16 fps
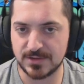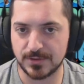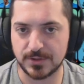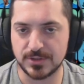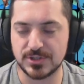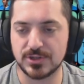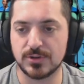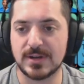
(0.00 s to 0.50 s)

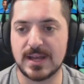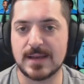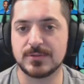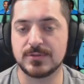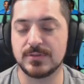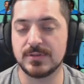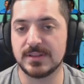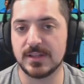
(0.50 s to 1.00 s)
because you don't
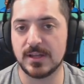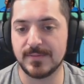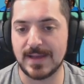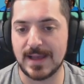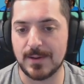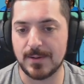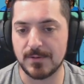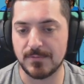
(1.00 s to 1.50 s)
absolutely
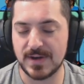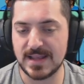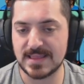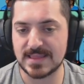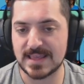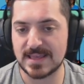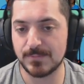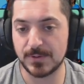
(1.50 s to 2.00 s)
love how I
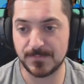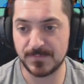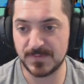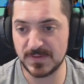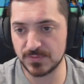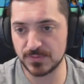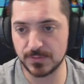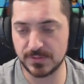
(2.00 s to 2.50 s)
rank them, but
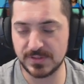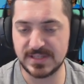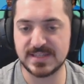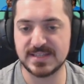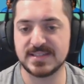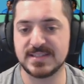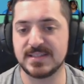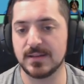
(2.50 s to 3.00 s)
visually
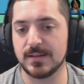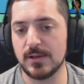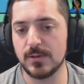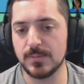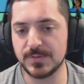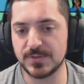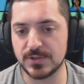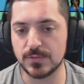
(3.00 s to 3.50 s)
this still
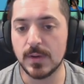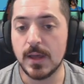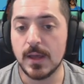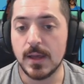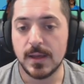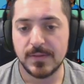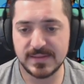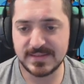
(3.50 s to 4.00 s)
helps you,
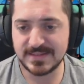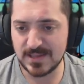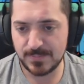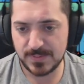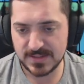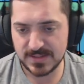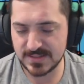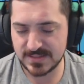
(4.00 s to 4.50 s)
then
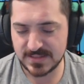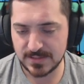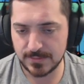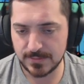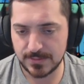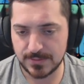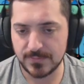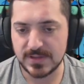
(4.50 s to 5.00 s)
dip into
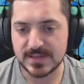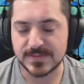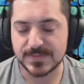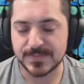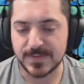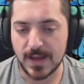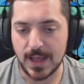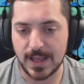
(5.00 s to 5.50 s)
tier 3. It's
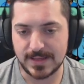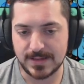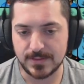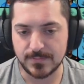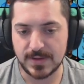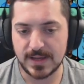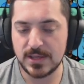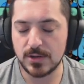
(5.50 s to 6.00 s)
fine,
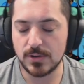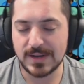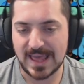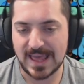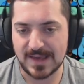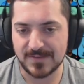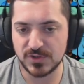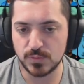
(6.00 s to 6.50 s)
right? You don't
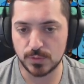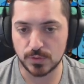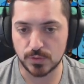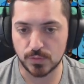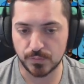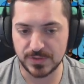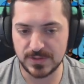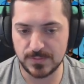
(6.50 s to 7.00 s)
have to
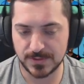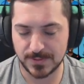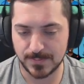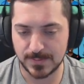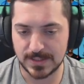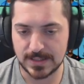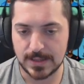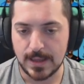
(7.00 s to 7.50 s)
agree with
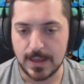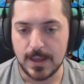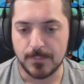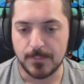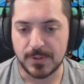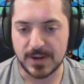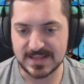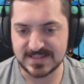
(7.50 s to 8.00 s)
me,
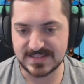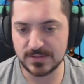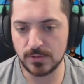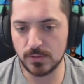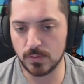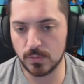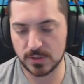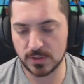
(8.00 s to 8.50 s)
but I
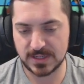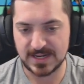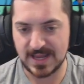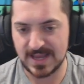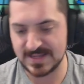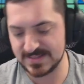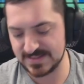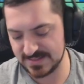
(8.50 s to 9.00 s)
still
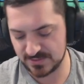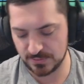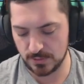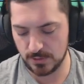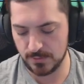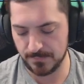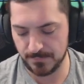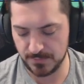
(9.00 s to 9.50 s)
organize this
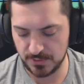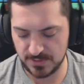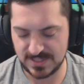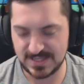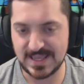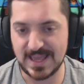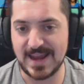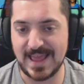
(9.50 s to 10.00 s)
all for you
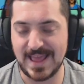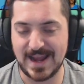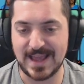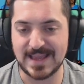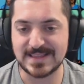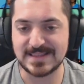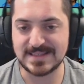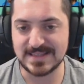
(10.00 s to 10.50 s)
to get an
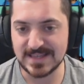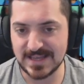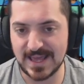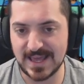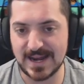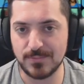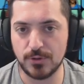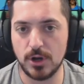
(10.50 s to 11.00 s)
idea.
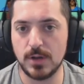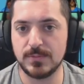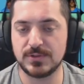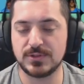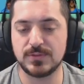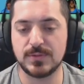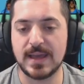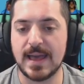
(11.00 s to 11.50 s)
And I
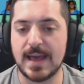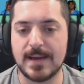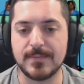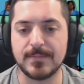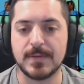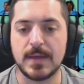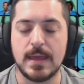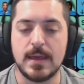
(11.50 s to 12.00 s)
promise you I
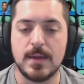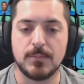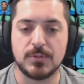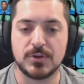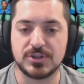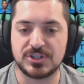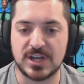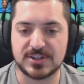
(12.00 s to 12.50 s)
have
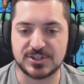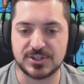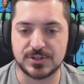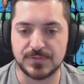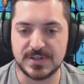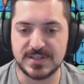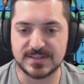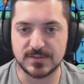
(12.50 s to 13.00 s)

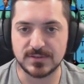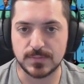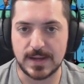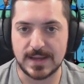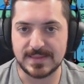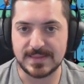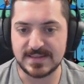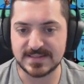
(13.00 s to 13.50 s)
projection reasons
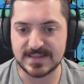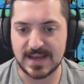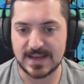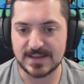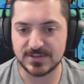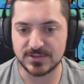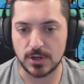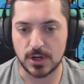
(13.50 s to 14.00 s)
why these
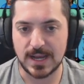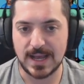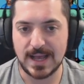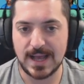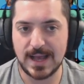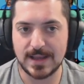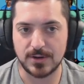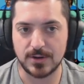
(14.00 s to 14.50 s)
guys are
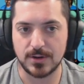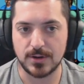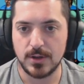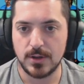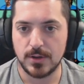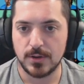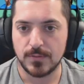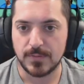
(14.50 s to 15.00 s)
higher,
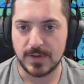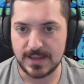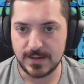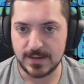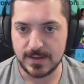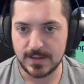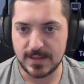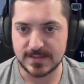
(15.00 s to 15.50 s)

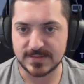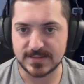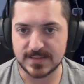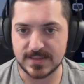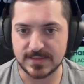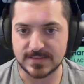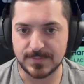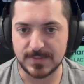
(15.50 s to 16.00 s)
right?
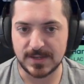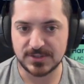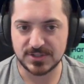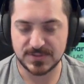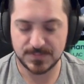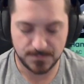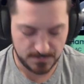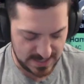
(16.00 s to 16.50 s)
I'm not
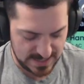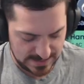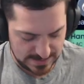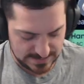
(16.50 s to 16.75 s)
just making